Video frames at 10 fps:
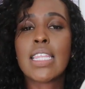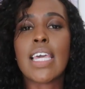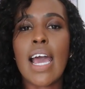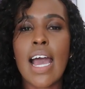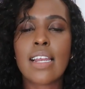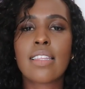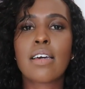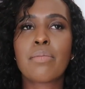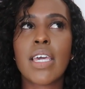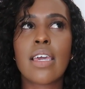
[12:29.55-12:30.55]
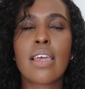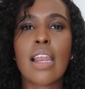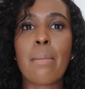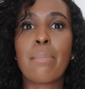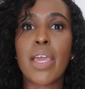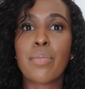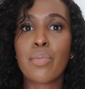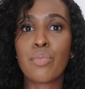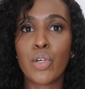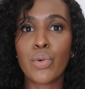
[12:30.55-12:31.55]
They had them in a
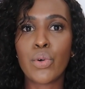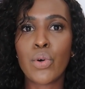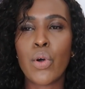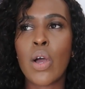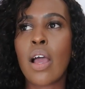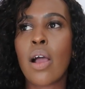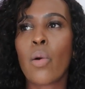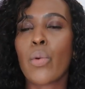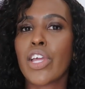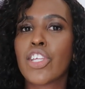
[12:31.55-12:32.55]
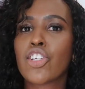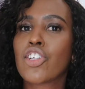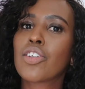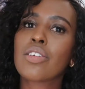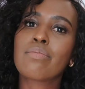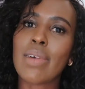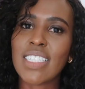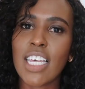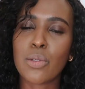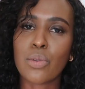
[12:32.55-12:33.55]
baby blue, which my
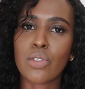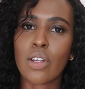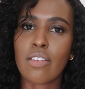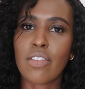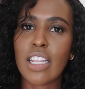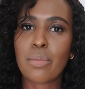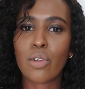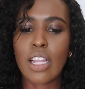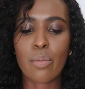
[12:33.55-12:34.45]
size was not available.